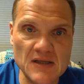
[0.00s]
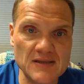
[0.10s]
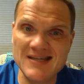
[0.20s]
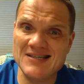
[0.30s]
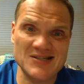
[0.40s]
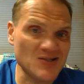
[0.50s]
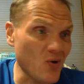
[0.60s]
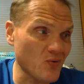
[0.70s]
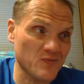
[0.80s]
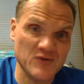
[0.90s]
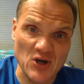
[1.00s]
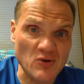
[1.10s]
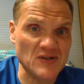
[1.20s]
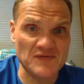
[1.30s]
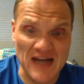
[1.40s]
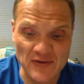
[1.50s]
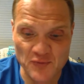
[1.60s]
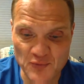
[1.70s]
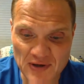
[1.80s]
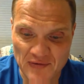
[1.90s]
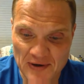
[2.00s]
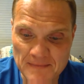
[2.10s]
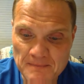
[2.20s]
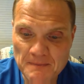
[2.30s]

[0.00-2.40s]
sold Joseph down the river.